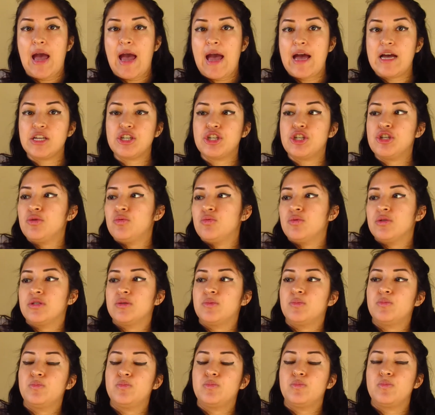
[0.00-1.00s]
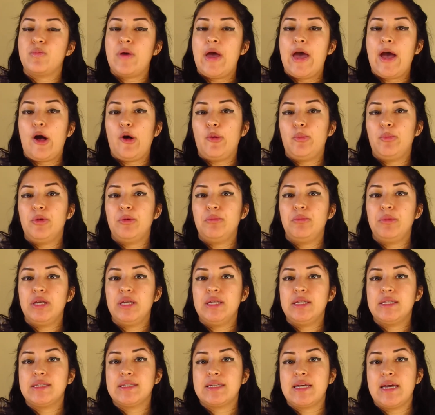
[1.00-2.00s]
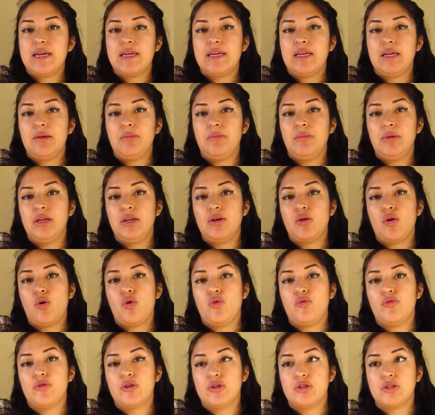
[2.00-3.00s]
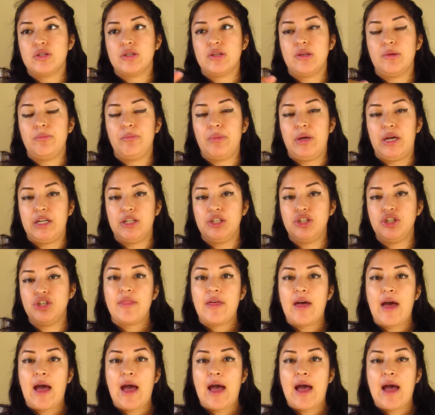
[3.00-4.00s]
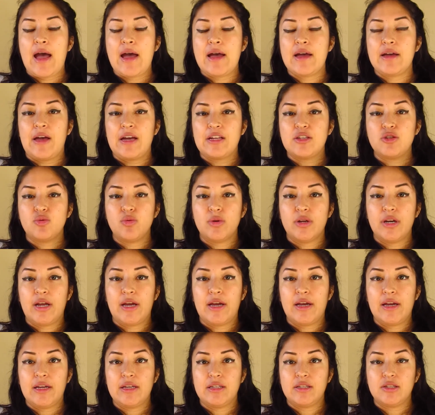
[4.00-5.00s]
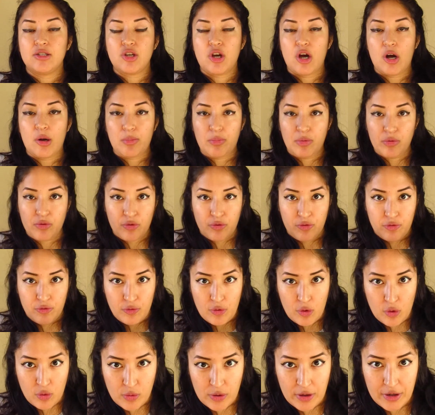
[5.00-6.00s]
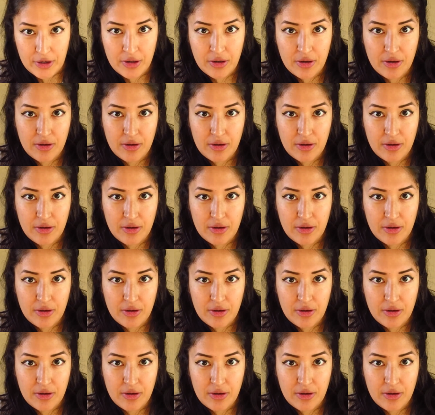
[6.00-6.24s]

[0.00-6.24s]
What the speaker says: as she was helping me, taking me over to the bench, that's when I toppled forward,